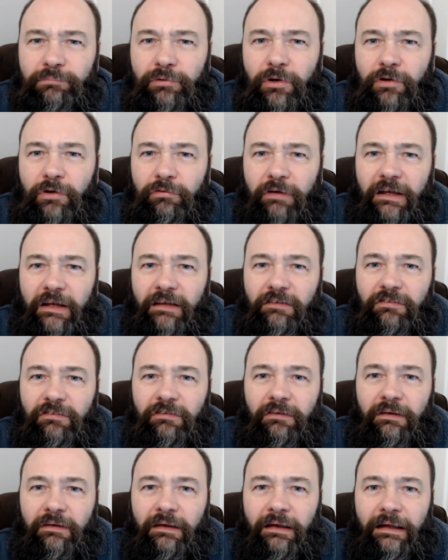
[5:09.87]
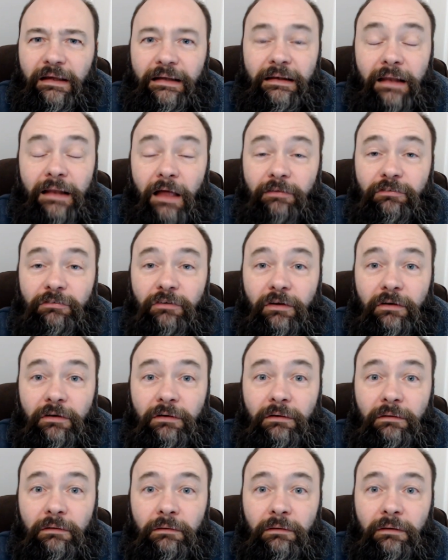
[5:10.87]
breweries in London,
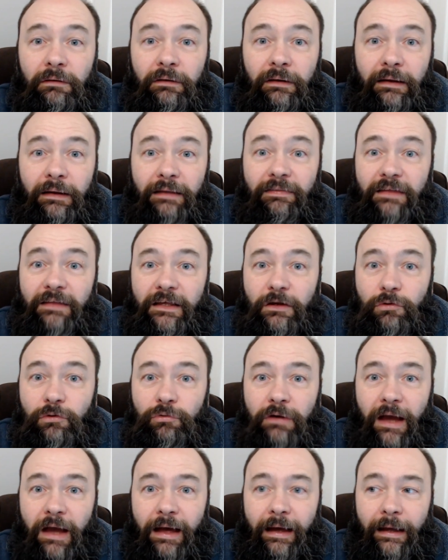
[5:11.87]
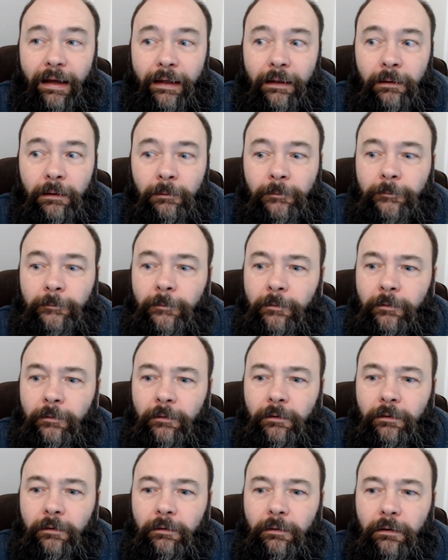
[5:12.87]
in the UK,
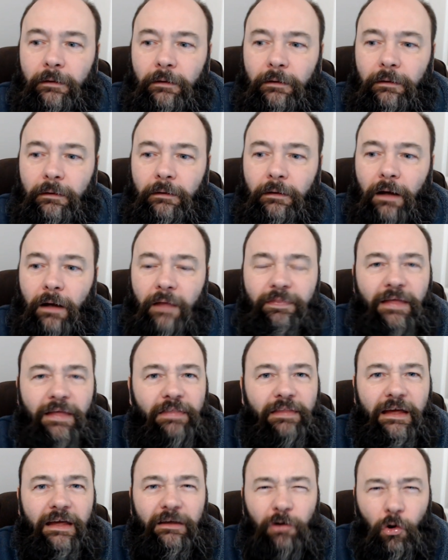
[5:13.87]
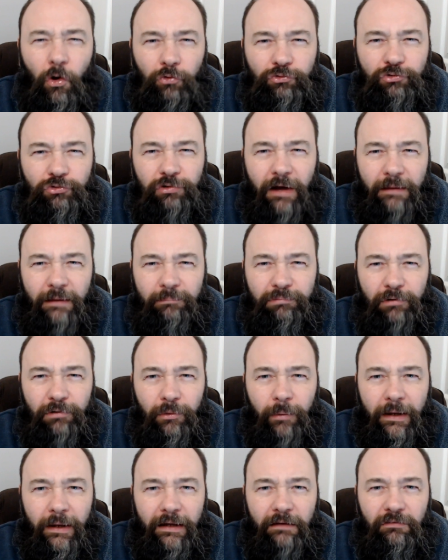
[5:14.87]
and then they contract
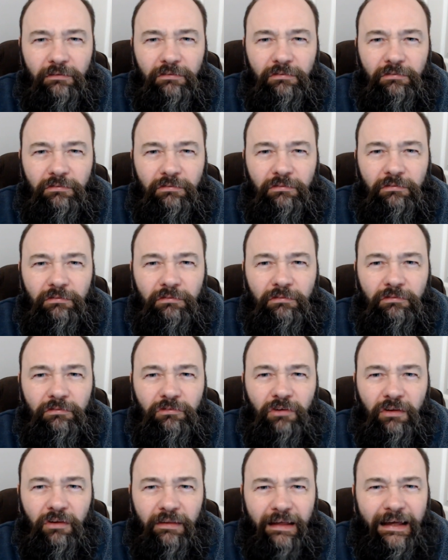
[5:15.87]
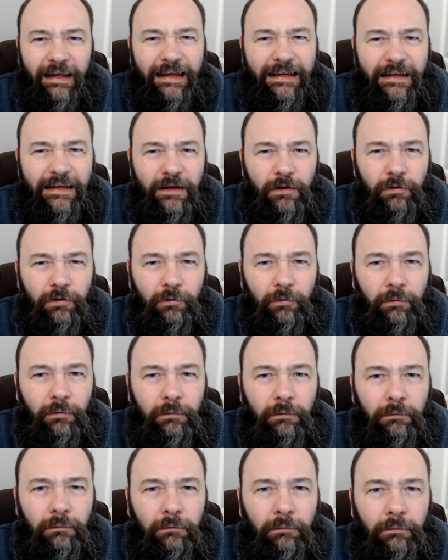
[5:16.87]
brew it to the EU.
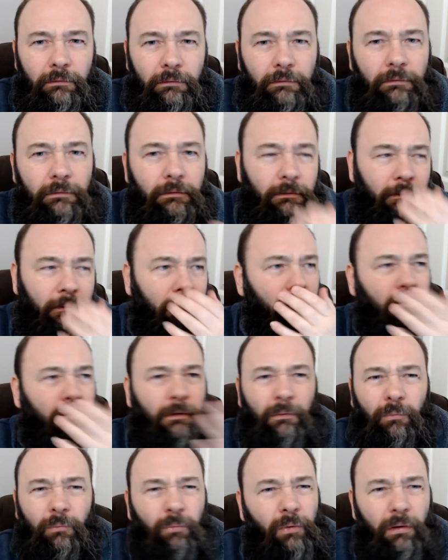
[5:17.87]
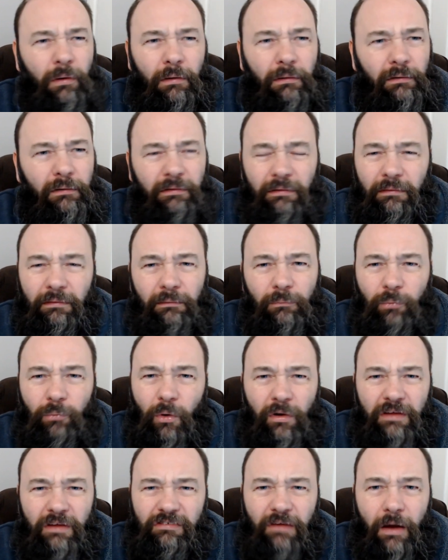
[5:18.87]
What
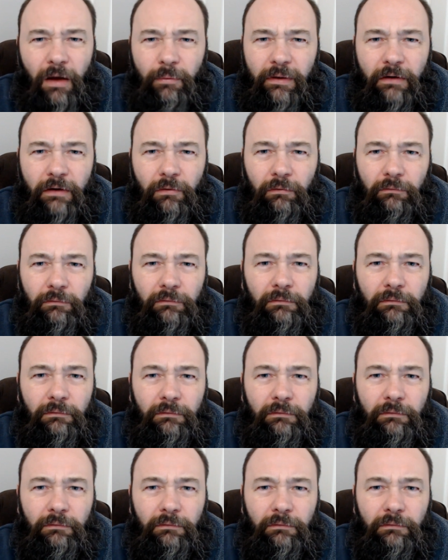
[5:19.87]
what is going on?